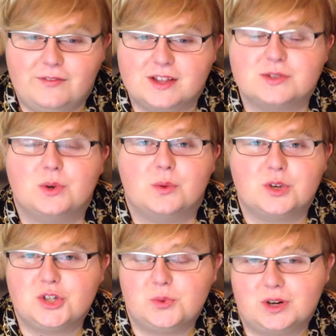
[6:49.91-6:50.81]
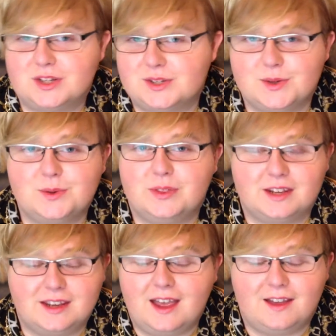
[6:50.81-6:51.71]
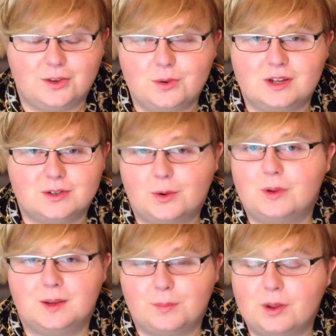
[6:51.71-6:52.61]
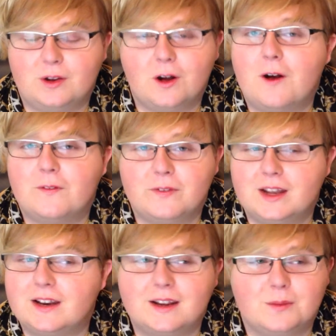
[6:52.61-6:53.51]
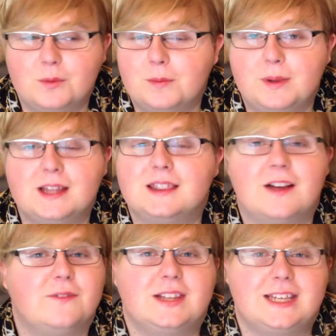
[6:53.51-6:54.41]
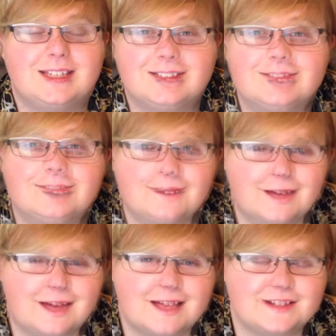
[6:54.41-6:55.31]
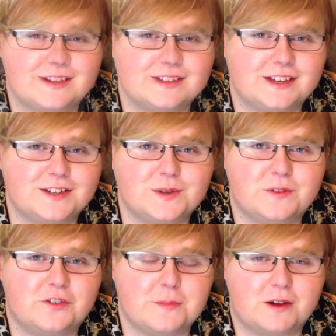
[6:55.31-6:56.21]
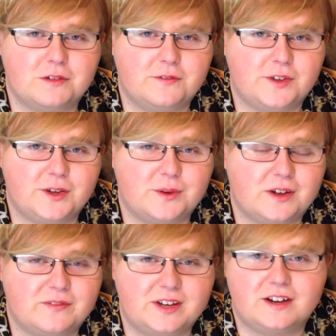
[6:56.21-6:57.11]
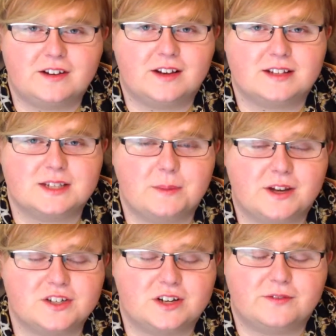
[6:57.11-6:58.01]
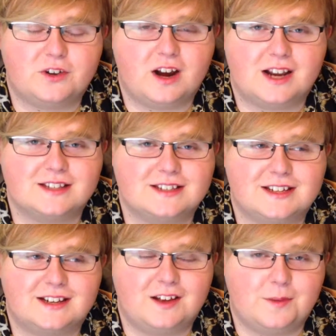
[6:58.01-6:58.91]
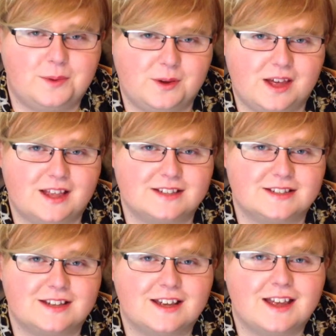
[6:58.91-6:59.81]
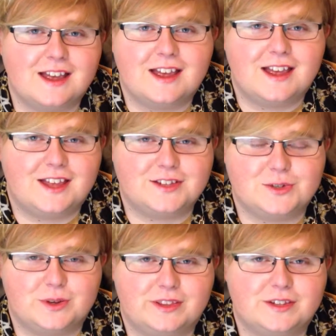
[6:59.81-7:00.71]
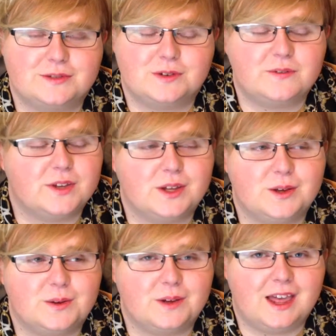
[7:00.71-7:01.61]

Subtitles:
that's sort of what you want to do, then yeah, you can totally pull it off, and it will be lovely. Okay guys, so that's going to do it for my review of Near Dusk by Jennifer Aniston. I hope you guys enjoyed this review,